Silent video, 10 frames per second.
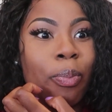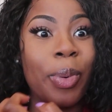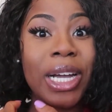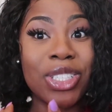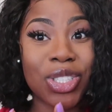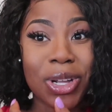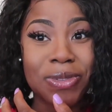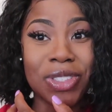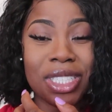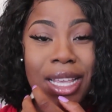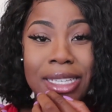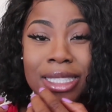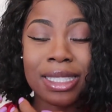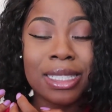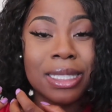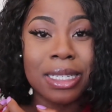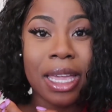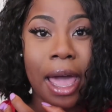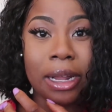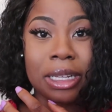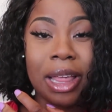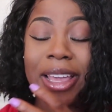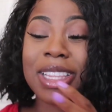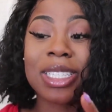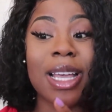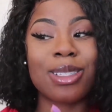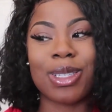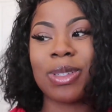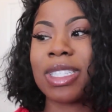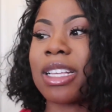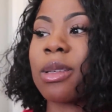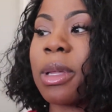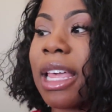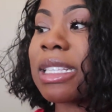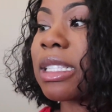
bunch of just like cystic acne. Like, this sounds so disgusting, but like